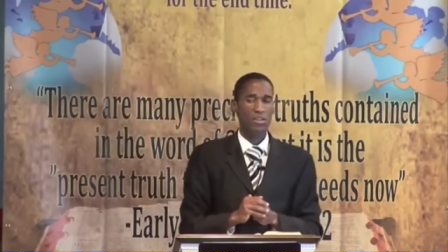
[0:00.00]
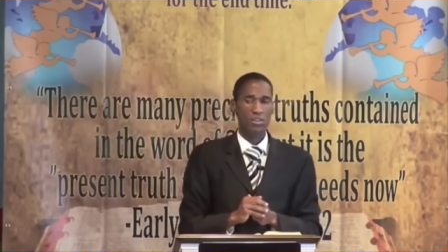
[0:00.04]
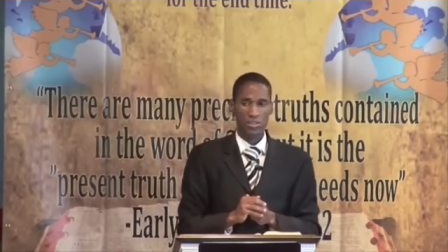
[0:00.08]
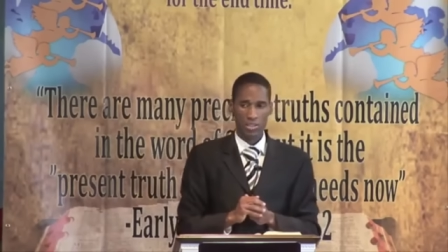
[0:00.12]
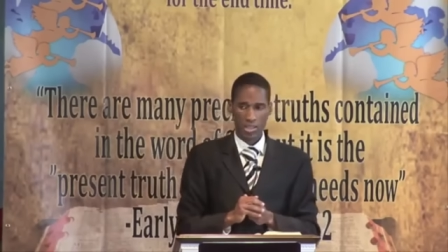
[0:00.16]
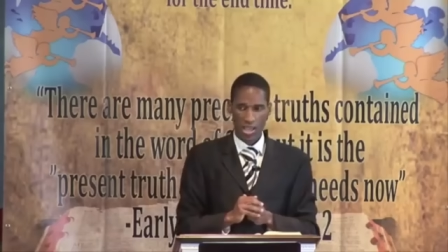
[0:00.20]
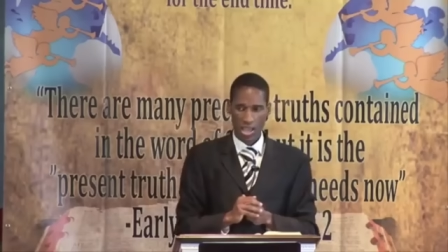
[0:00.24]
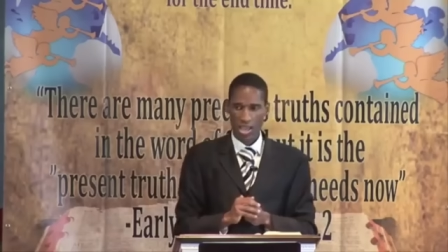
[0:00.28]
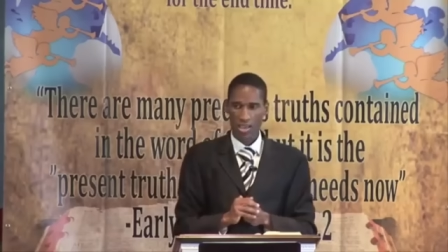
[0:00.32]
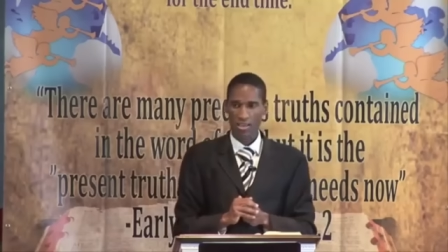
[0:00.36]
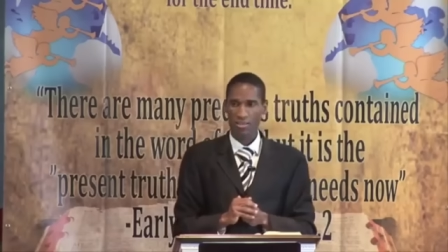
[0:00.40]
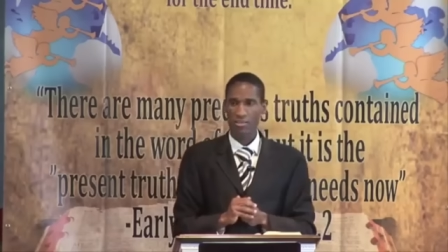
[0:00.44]

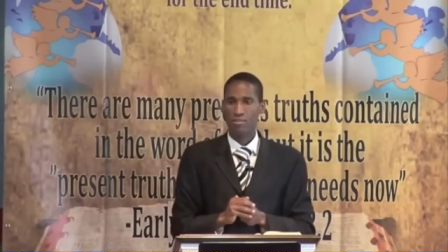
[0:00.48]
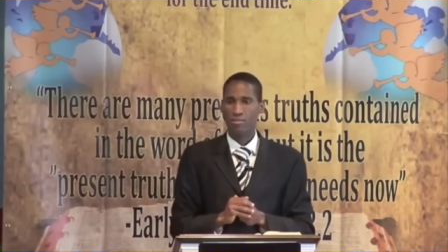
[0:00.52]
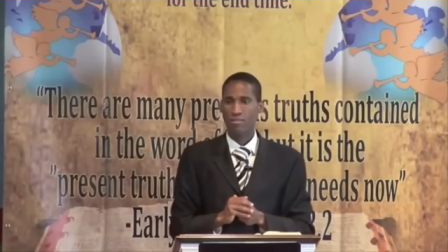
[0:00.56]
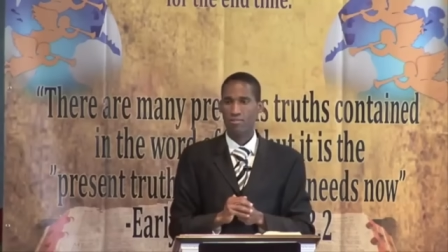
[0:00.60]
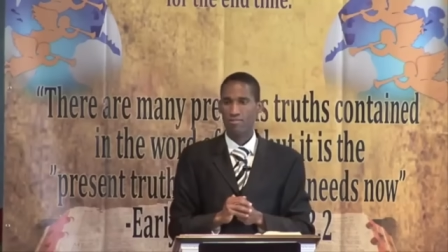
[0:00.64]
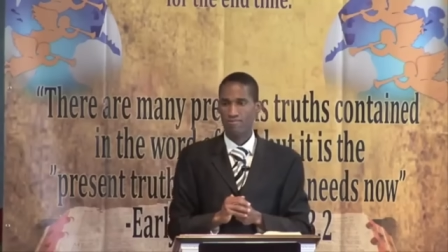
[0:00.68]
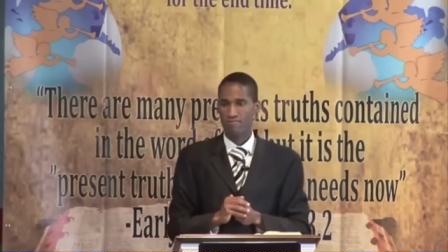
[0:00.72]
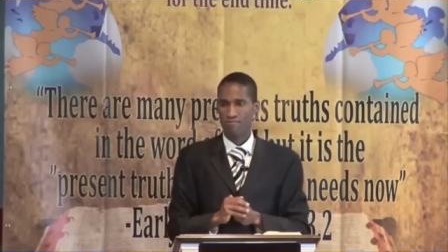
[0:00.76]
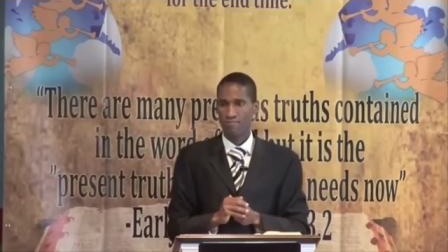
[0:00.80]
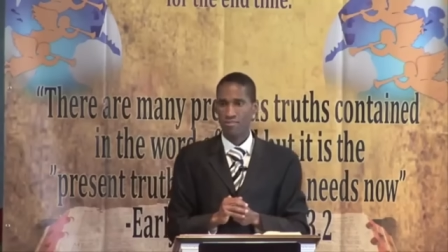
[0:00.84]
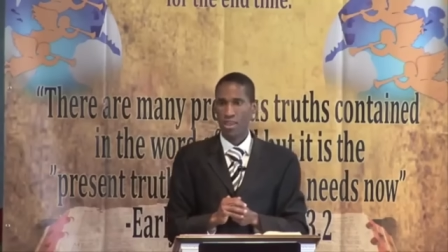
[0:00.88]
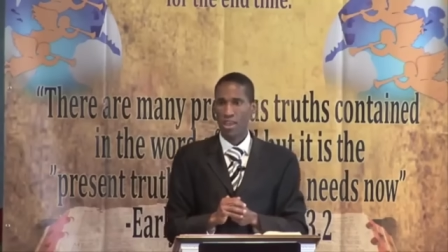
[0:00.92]

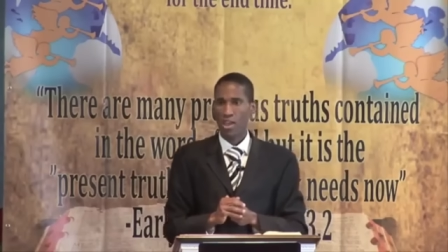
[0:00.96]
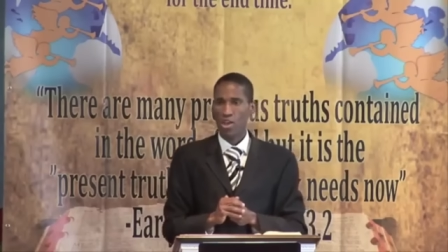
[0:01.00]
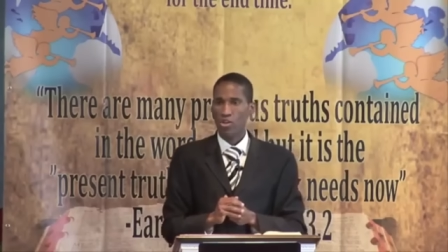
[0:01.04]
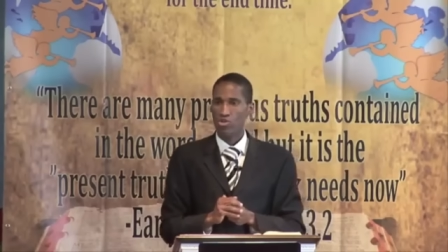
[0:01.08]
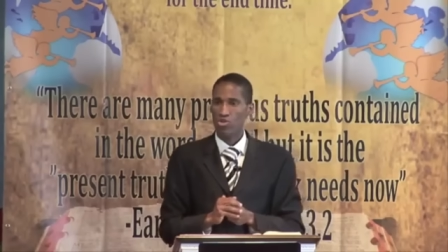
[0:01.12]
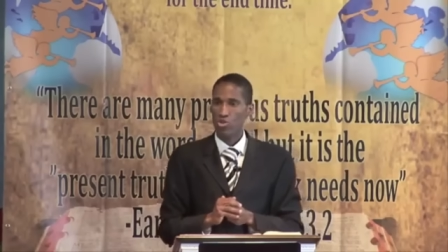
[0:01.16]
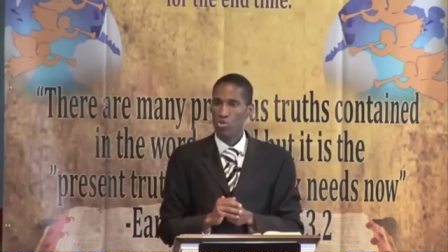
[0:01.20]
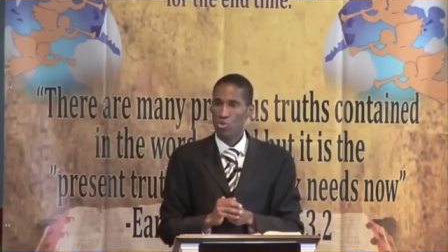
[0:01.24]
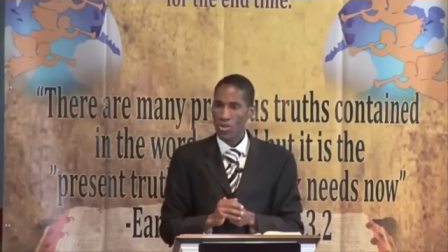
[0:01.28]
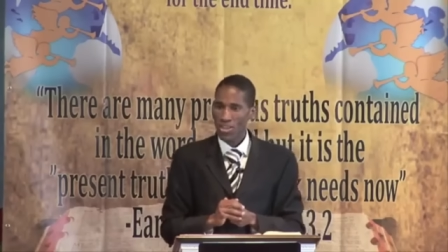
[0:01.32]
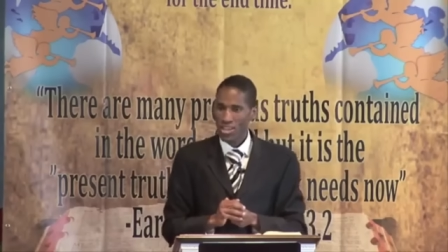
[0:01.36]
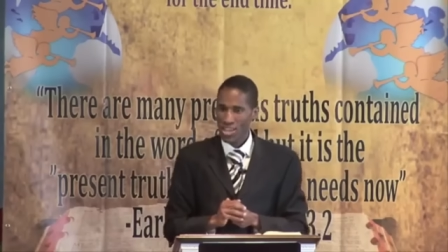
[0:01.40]
Yes.
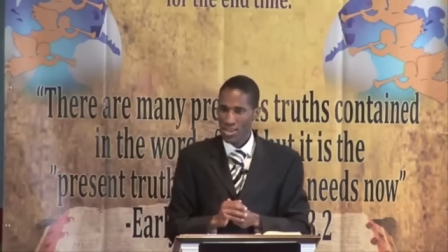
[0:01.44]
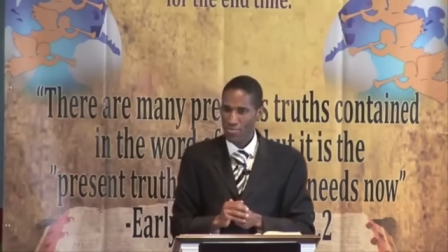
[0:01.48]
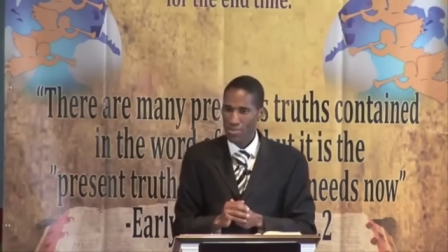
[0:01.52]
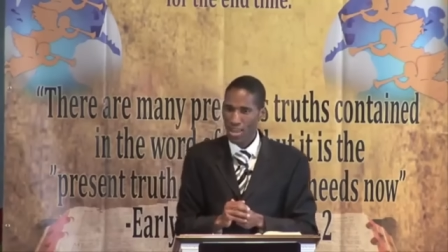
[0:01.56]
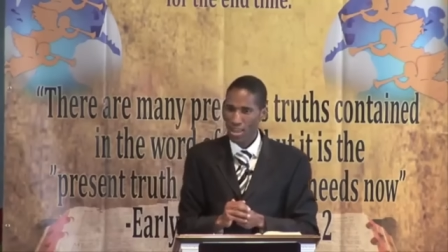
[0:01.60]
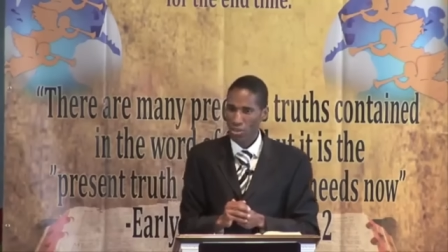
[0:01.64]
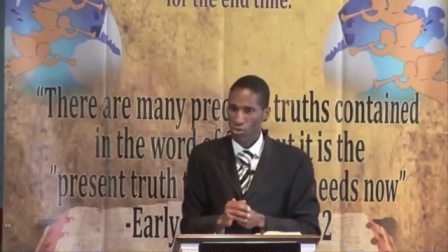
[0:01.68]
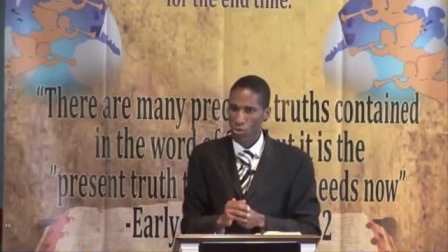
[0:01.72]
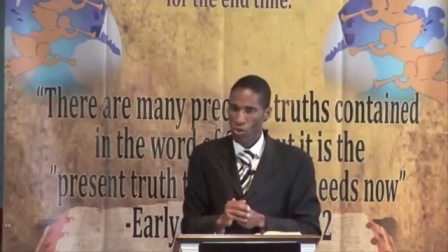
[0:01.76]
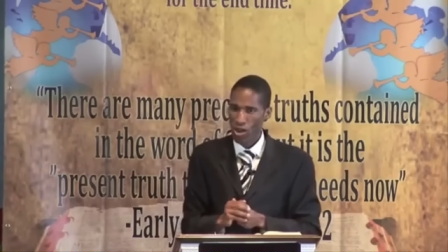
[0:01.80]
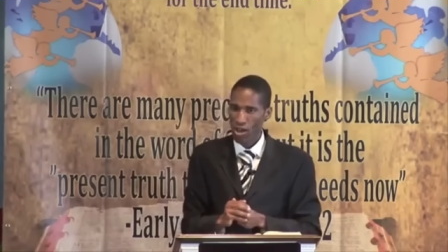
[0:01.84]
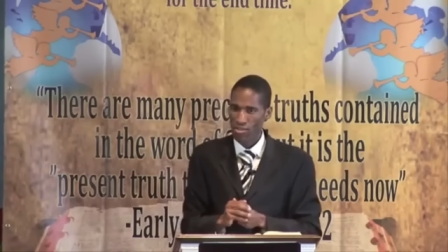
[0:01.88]
Should we keep
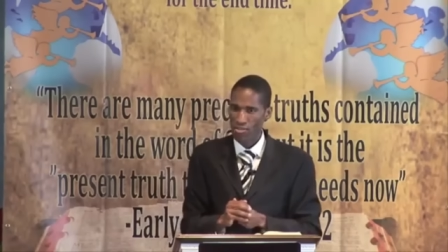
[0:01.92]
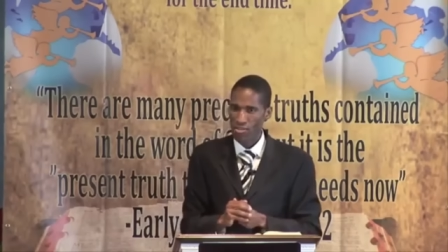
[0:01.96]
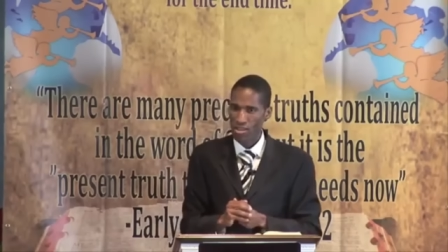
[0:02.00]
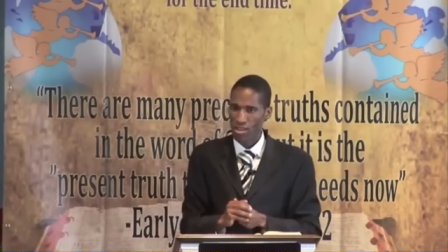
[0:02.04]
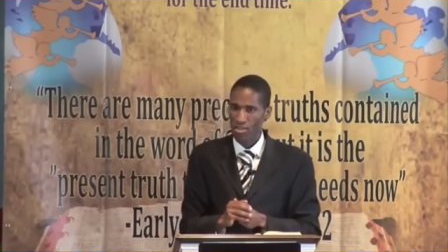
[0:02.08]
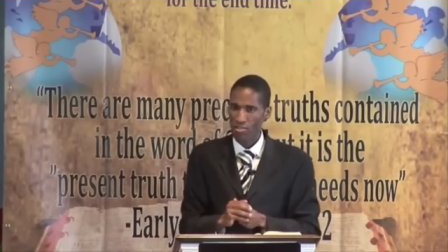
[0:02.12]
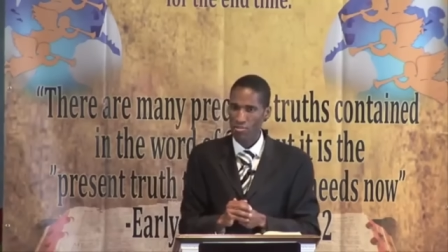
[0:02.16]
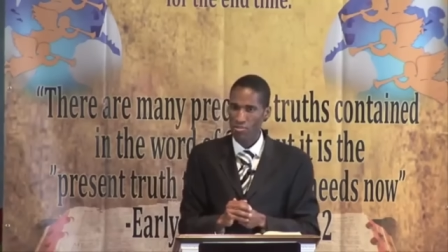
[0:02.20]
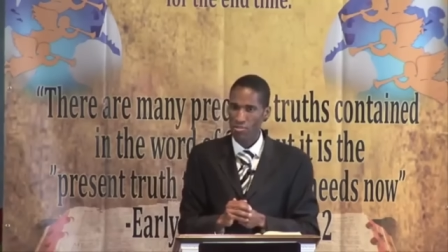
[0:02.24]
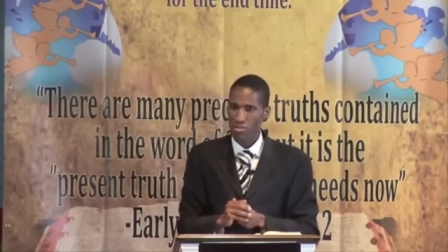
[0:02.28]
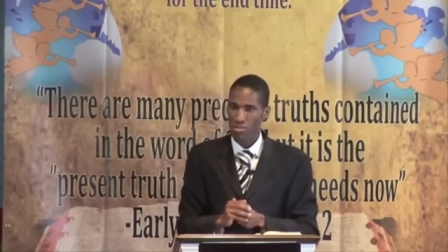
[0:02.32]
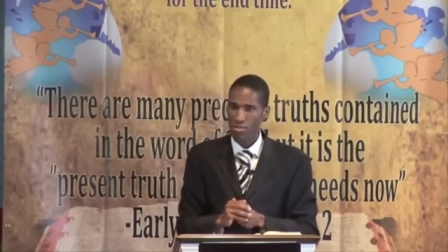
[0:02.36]
that to
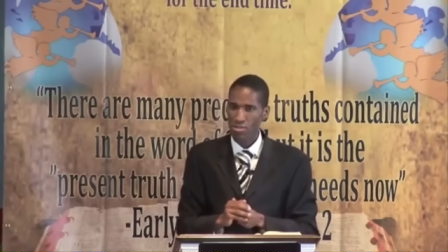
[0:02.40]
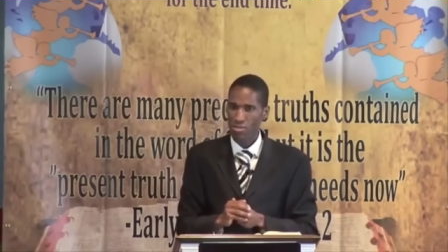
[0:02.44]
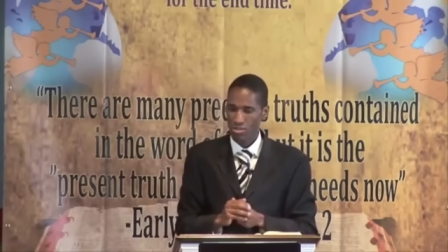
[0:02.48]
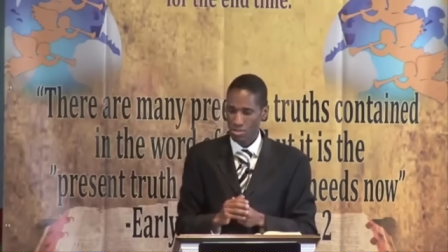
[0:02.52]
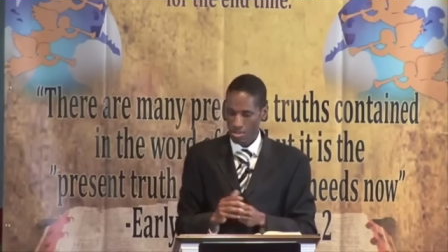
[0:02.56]
ourselves?